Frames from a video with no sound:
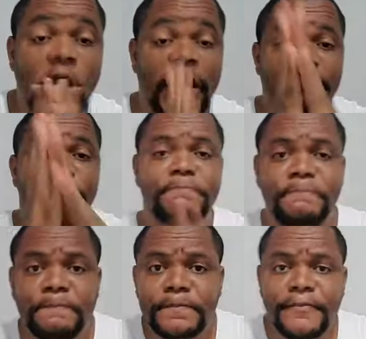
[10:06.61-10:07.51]
Okay.
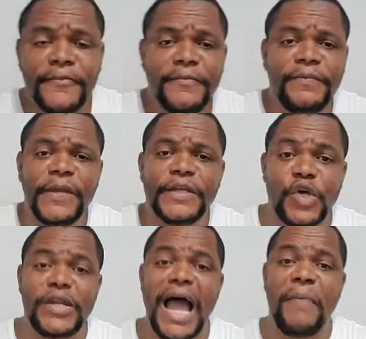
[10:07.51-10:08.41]

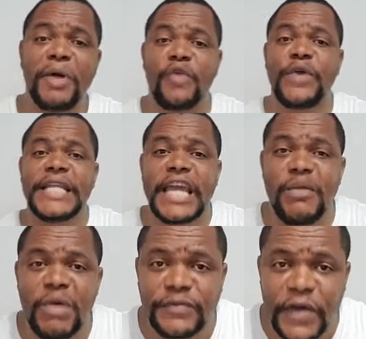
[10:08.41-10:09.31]
So now I'm going to read the
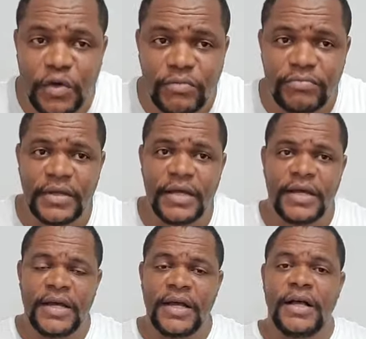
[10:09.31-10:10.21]
emails for you.
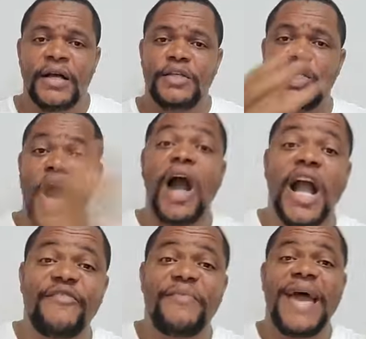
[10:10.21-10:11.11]
Your
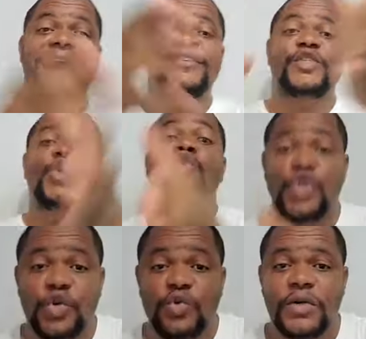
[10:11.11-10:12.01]
government has told
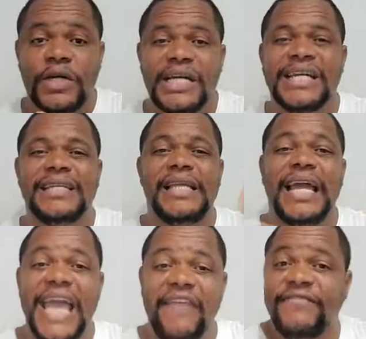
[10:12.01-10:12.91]
you They
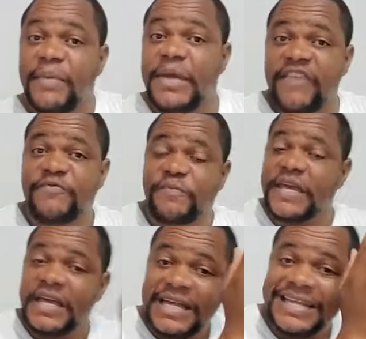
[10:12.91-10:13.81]
gave
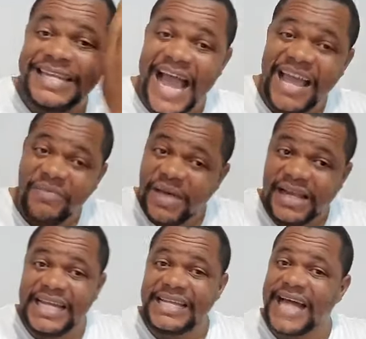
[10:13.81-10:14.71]
WFP $9
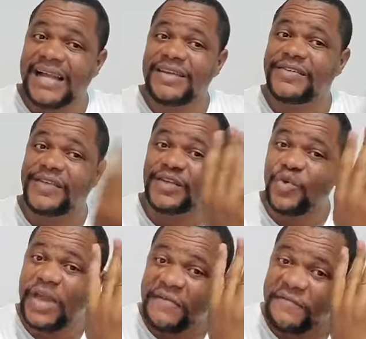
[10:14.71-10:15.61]
million to do
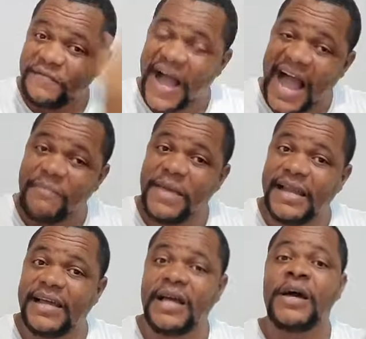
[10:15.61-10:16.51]

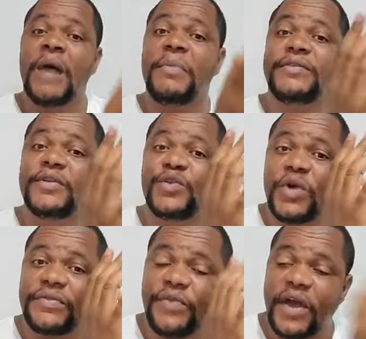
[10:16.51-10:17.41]

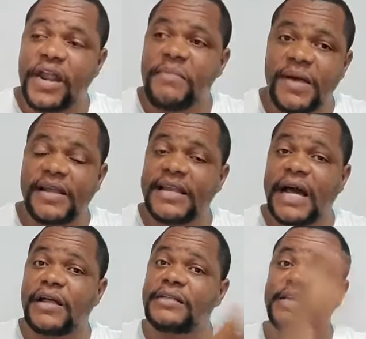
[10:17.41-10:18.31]
a $30
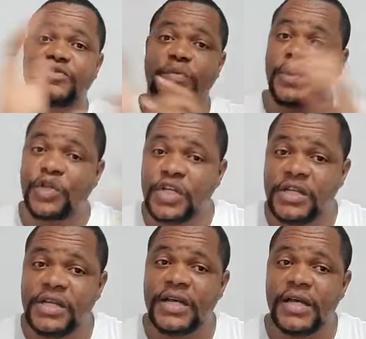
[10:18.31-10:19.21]
million distribution.